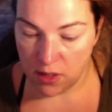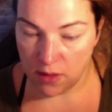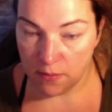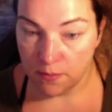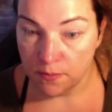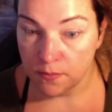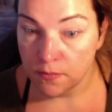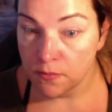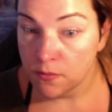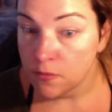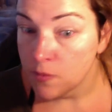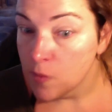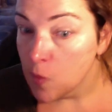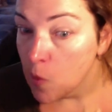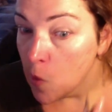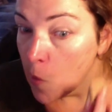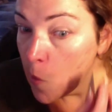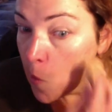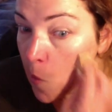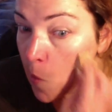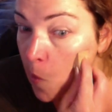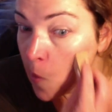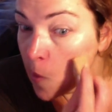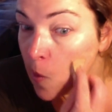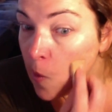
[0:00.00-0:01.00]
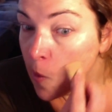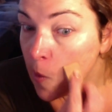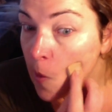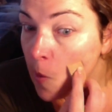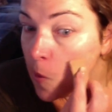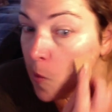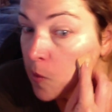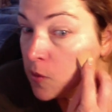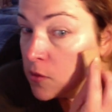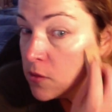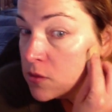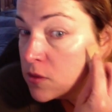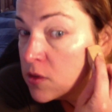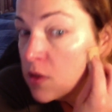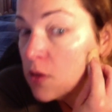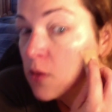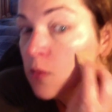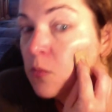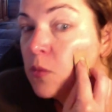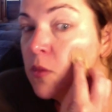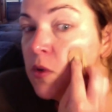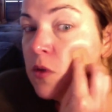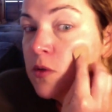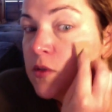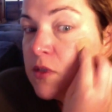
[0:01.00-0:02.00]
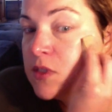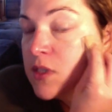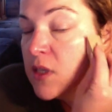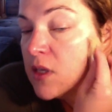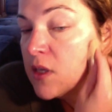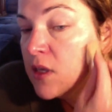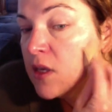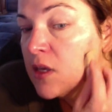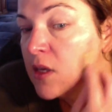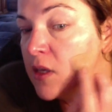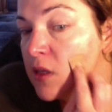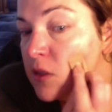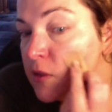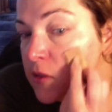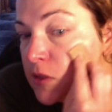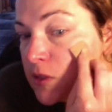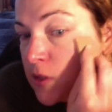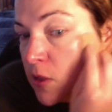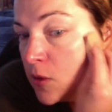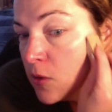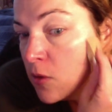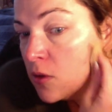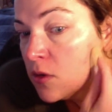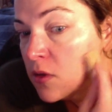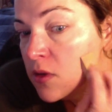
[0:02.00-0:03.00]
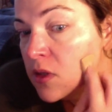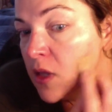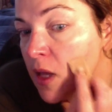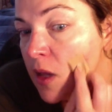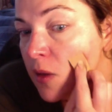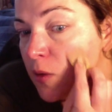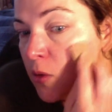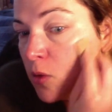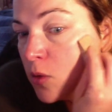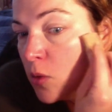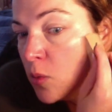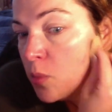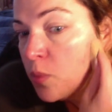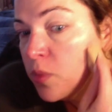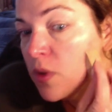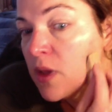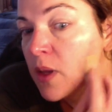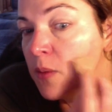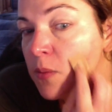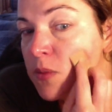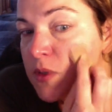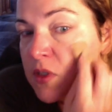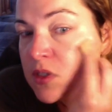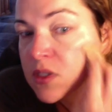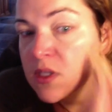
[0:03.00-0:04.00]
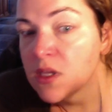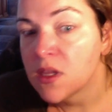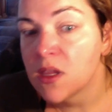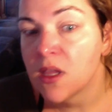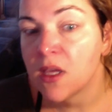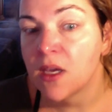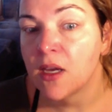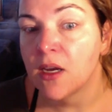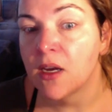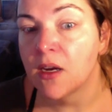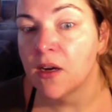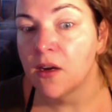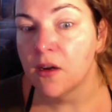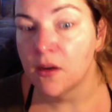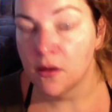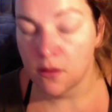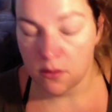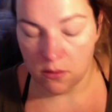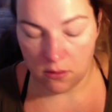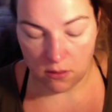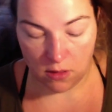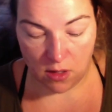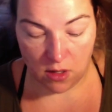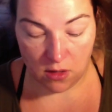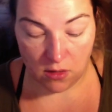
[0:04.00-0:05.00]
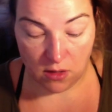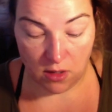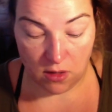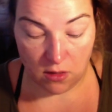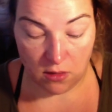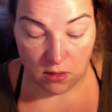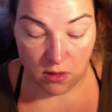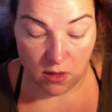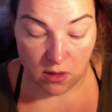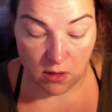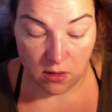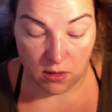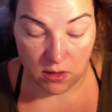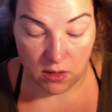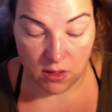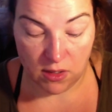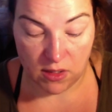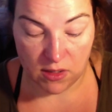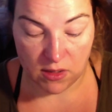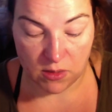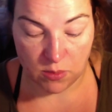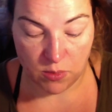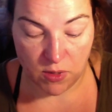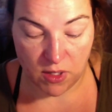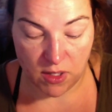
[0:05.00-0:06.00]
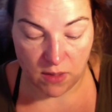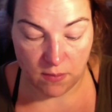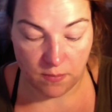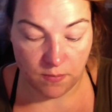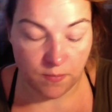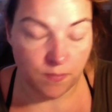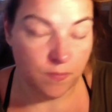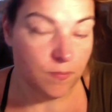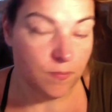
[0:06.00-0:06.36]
it. So I'm using it on that little blemish there. I don't know how little it is, but